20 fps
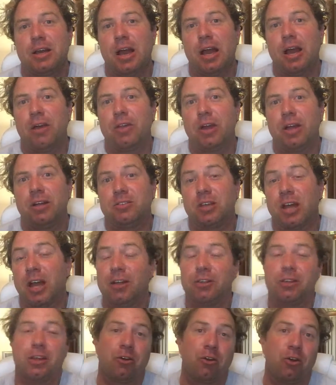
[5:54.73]
and they
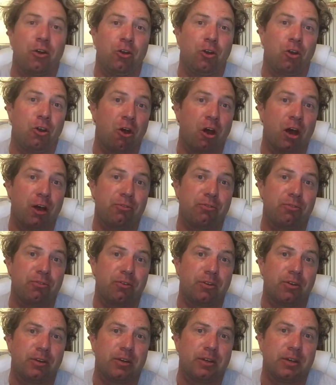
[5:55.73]
take their own life.